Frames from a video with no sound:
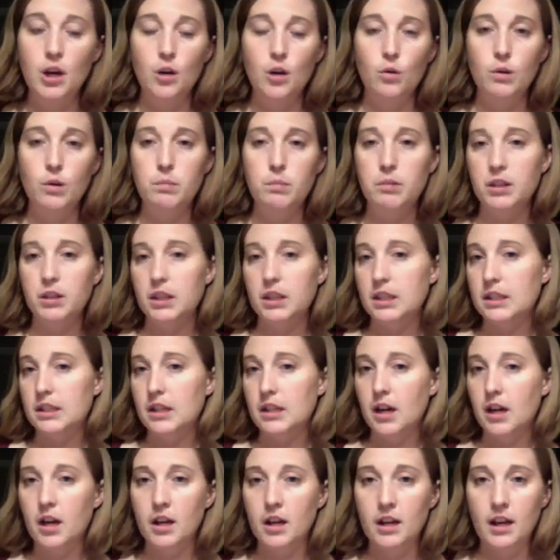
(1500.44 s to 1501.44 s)
We put this
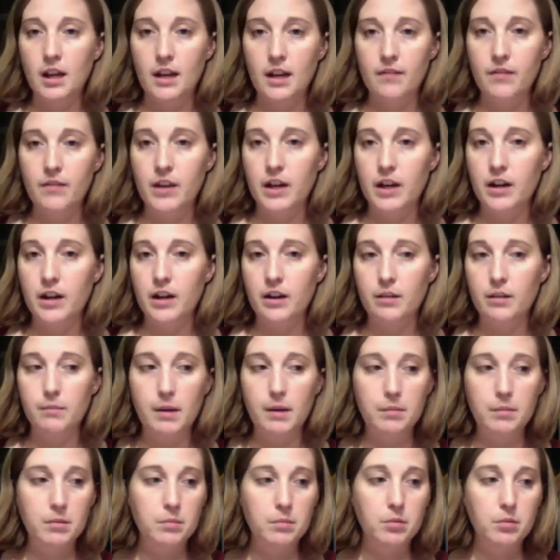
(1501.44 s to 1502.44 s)
on and they're
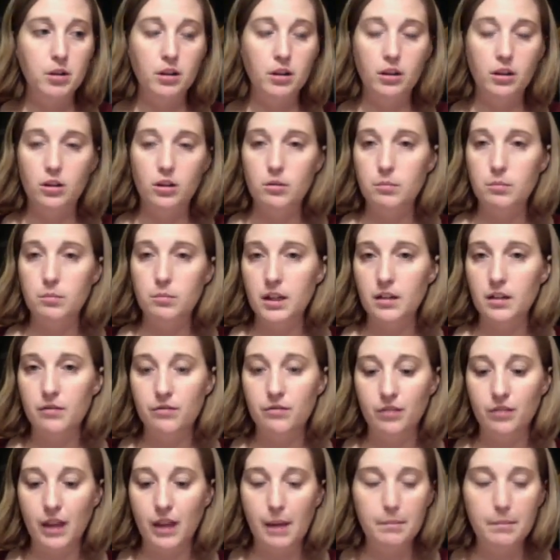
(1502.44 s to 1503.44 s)
maybe put a little bit of
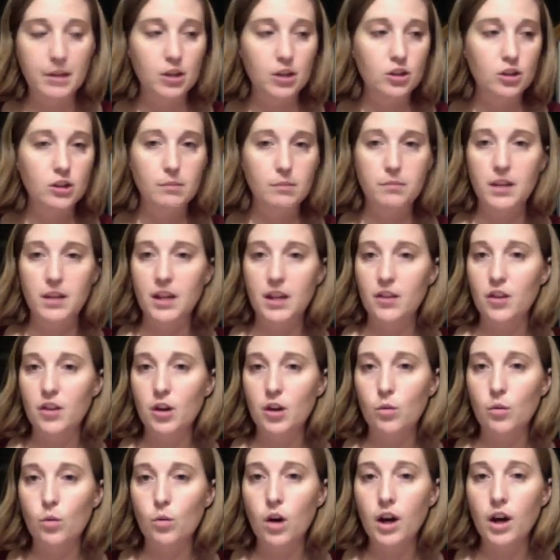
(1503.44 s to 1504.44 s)
lemon or something in
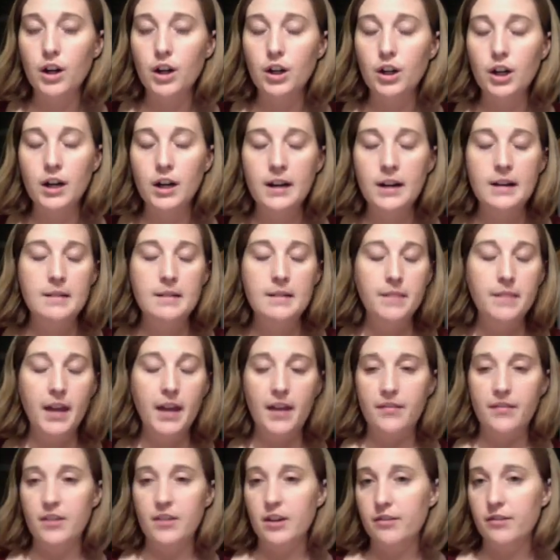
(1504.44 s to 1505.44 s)
their water
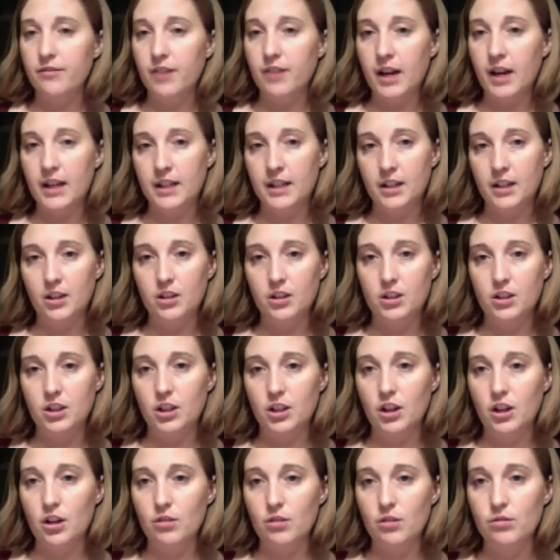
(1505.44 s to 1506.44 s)
and they're fine and good to
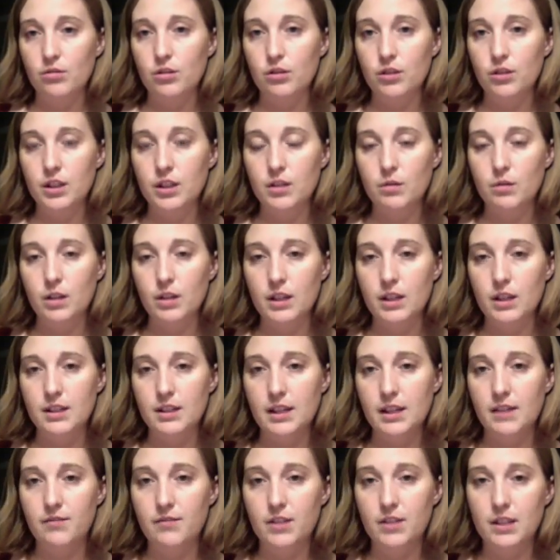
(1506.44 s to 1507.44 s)
go. So this one has
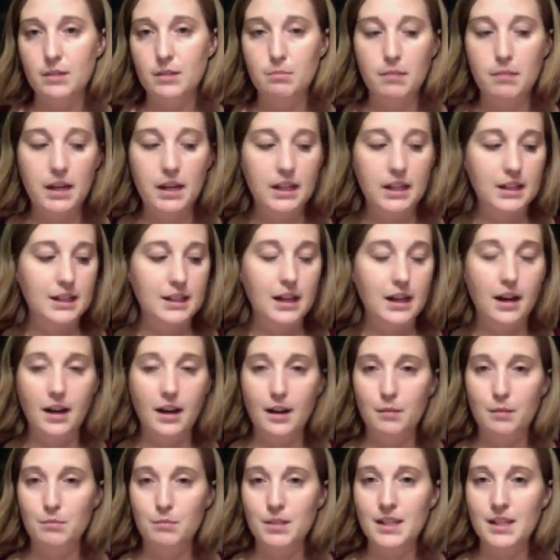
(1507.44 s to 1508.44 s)
saved us many
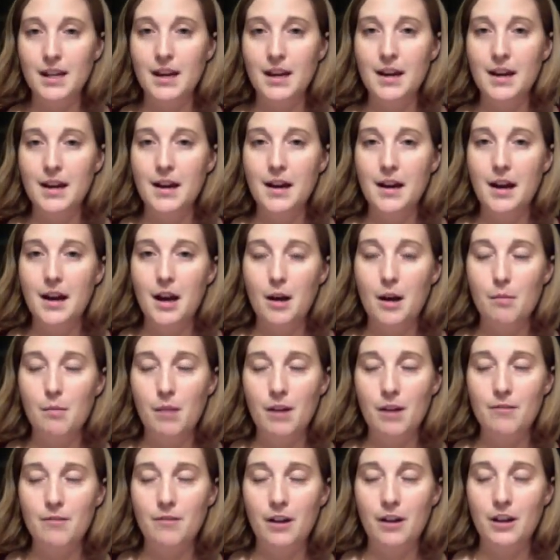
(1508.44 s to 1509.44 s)
times.
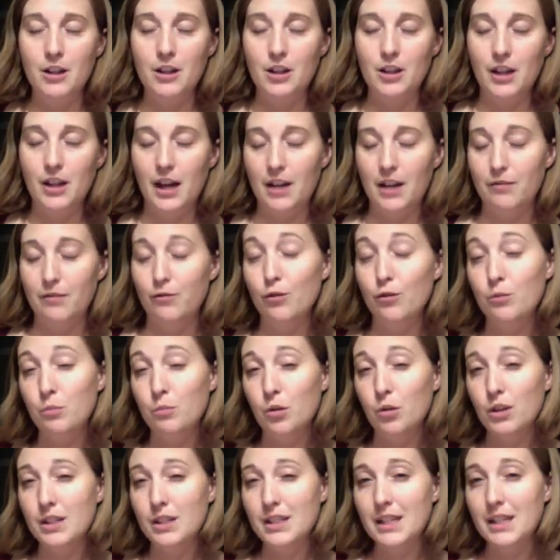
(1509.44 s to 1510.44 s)
I've had food
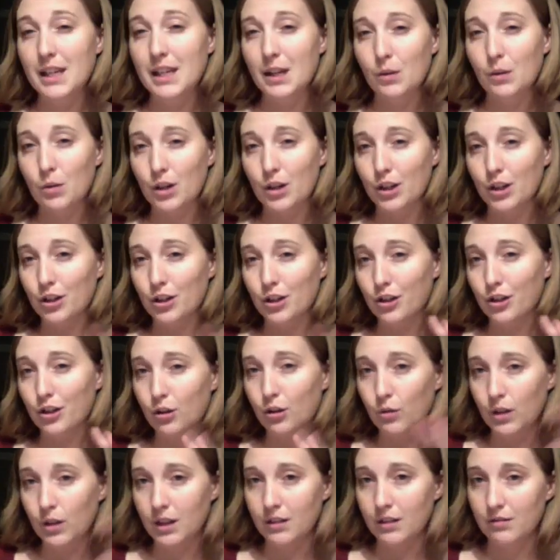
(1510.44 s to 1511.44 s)
poisoning where you're
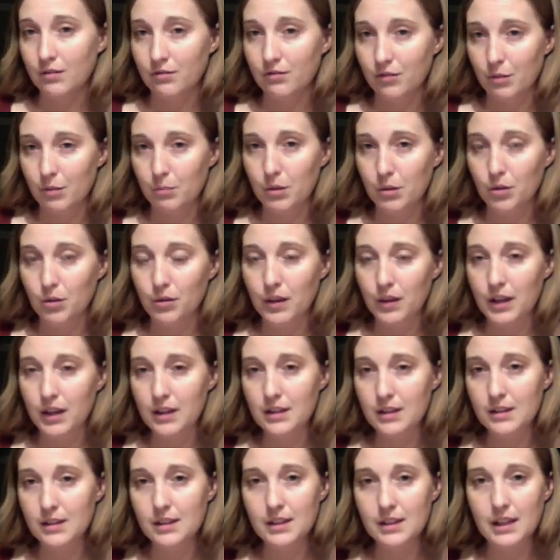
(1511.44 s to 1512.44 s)
going from both
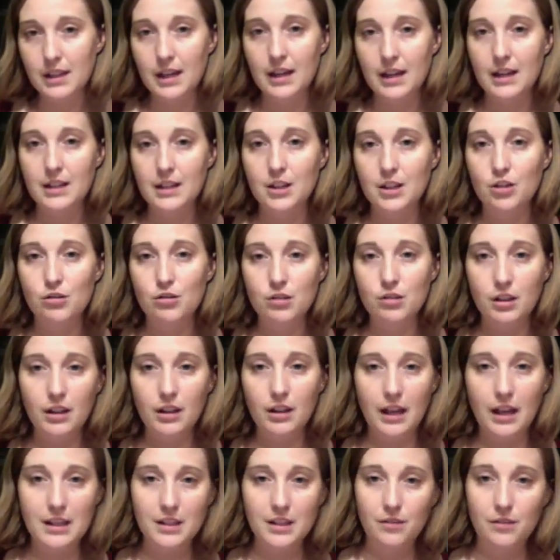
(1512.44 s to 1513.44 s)
ends and usually it
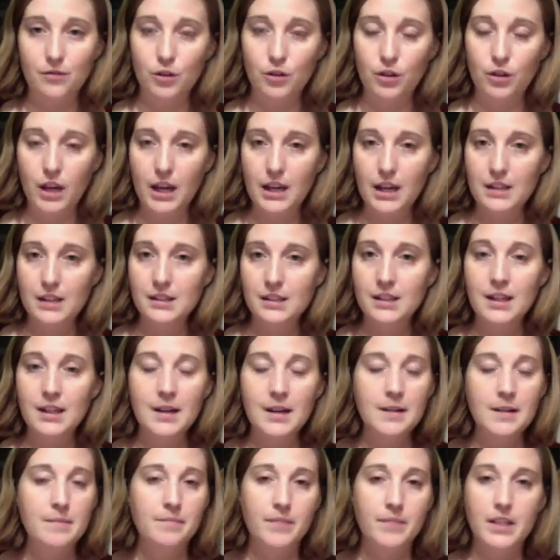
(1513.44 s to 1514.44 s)
lasts a few days.
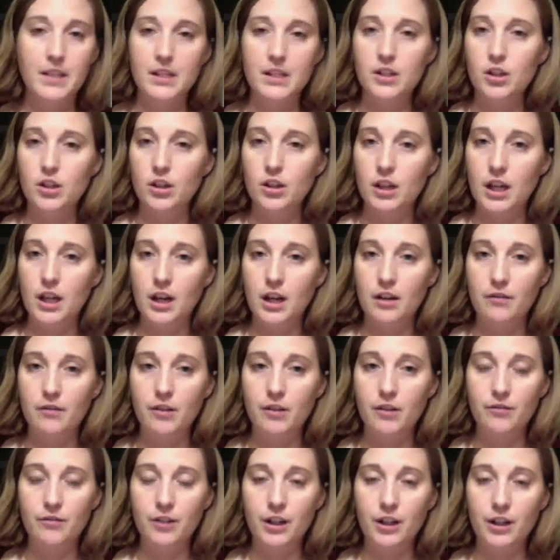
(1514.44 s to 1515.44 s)
This took care of
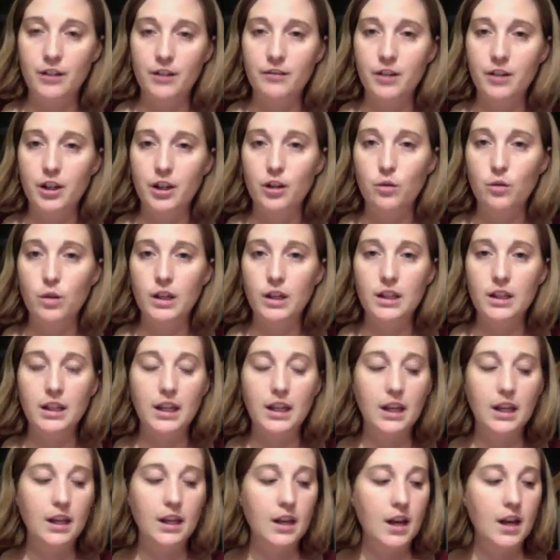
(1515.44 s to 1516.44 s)
it very, very
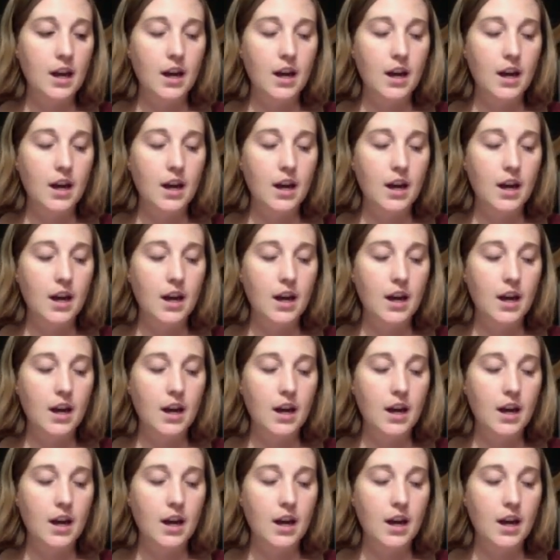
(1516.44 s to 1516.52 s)
quickly.